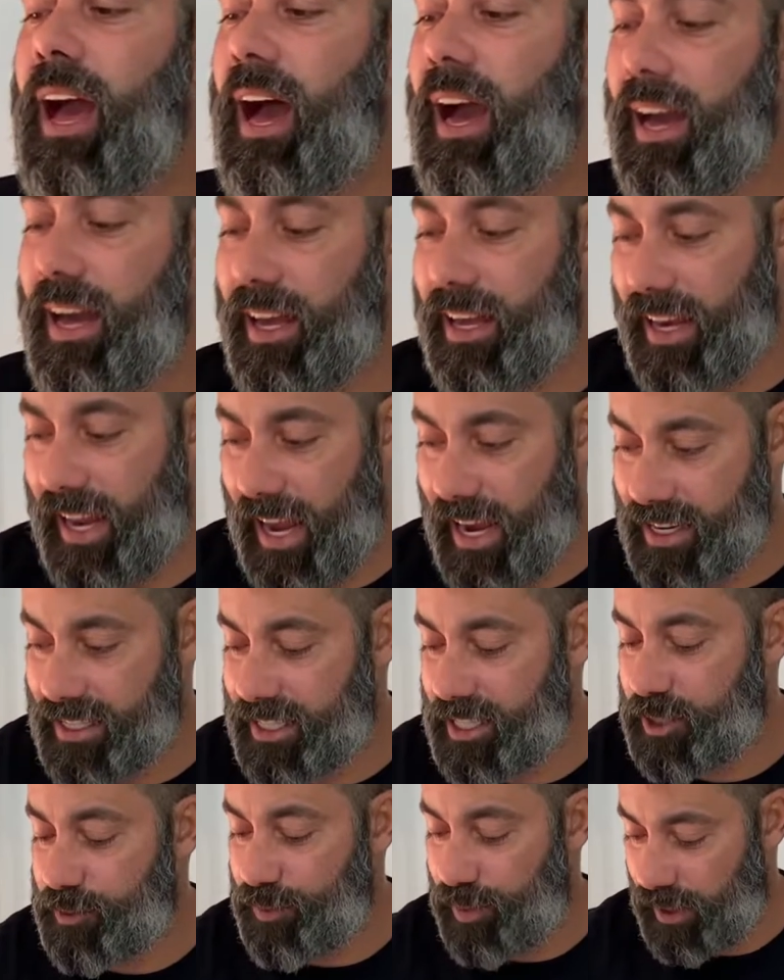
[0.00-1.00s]
It has
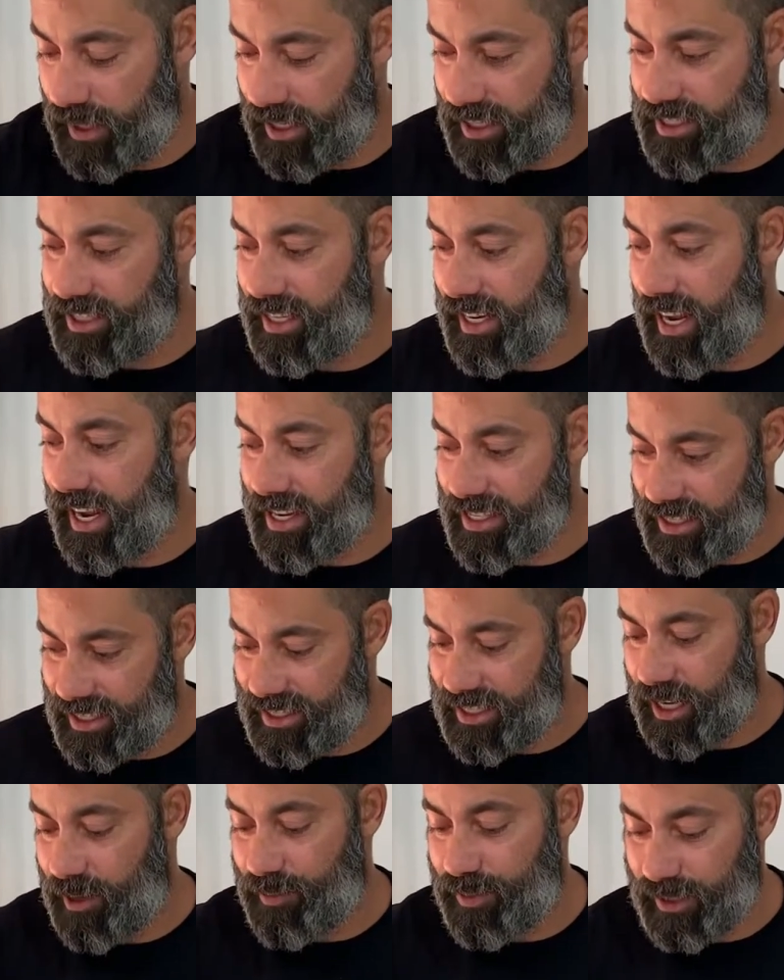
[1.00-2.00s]
its place, it has its
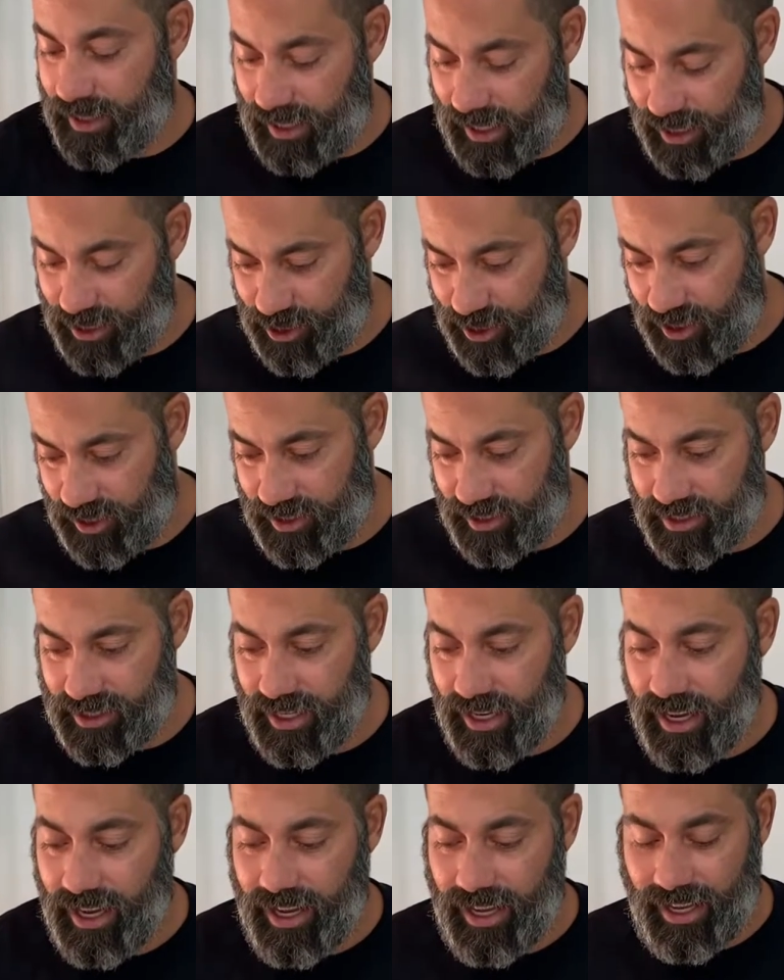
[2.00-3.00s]
applications.
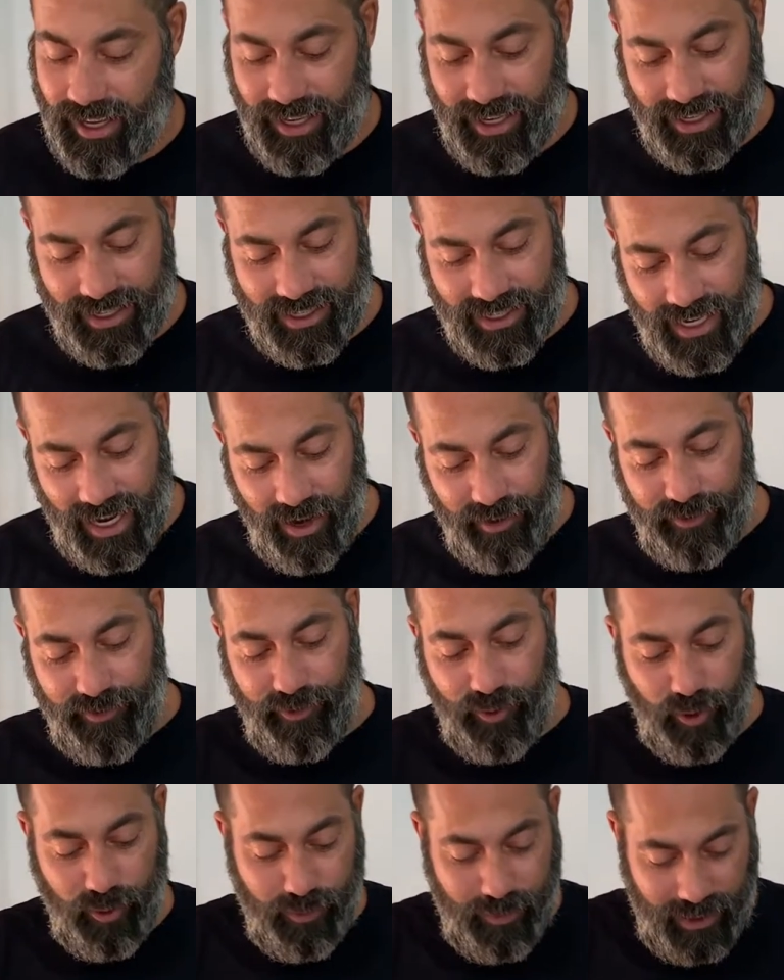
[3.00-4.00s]
It is not
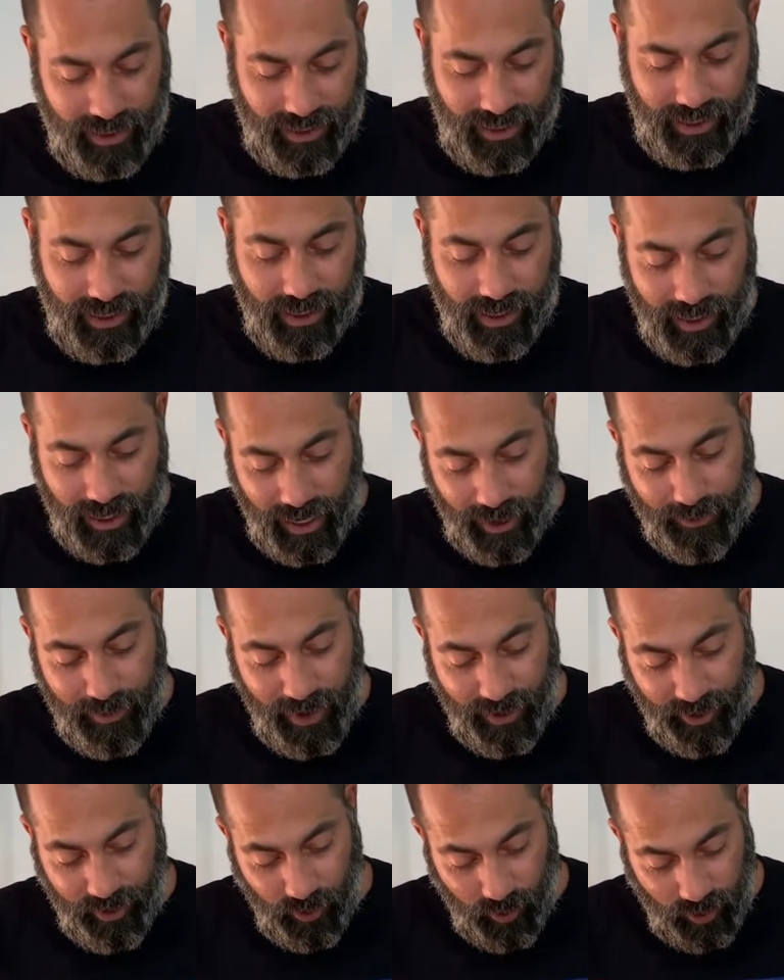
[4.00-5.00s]
for me. I'm
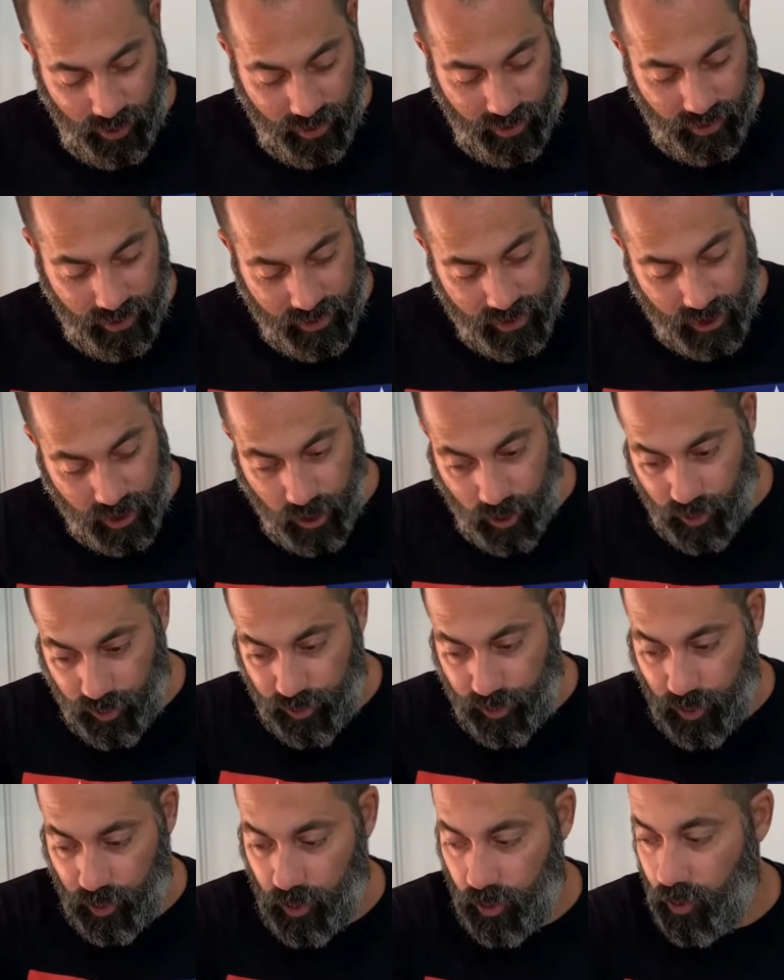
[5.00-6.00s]
not the one to go
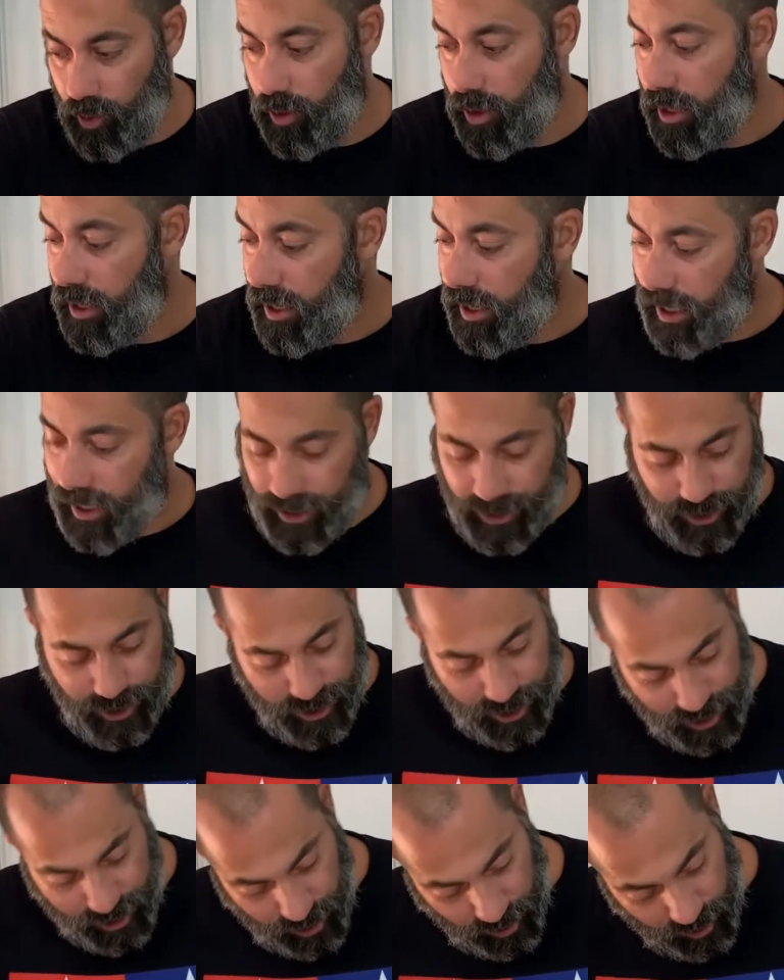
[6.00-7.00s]
through and
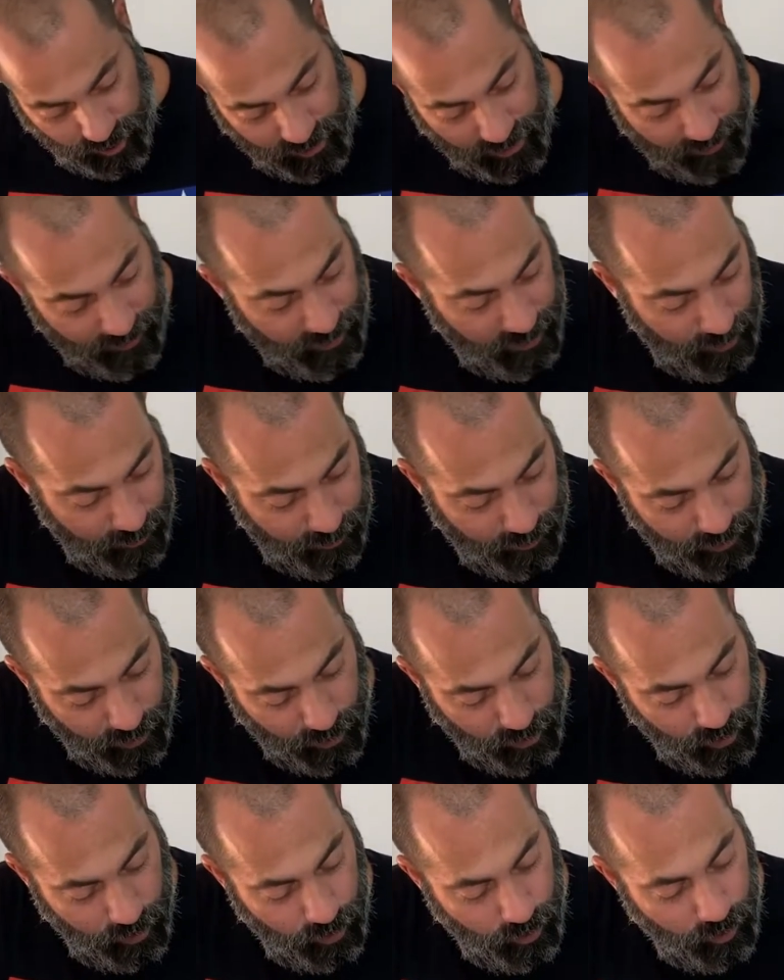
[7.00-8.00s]
just turn everything
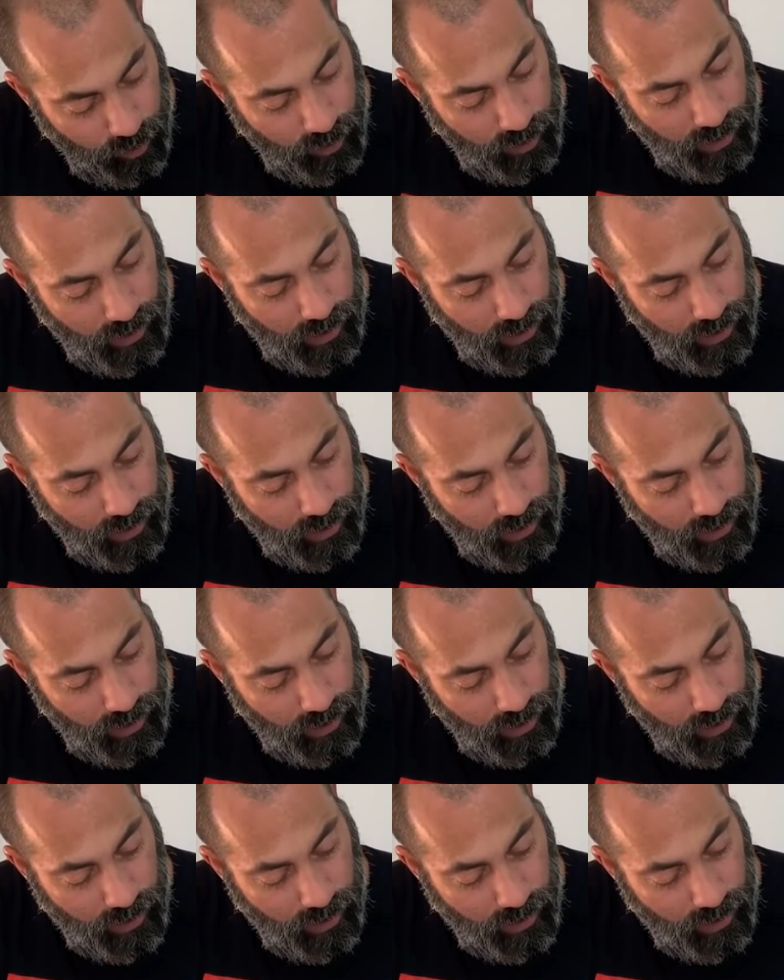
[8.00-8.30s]
blue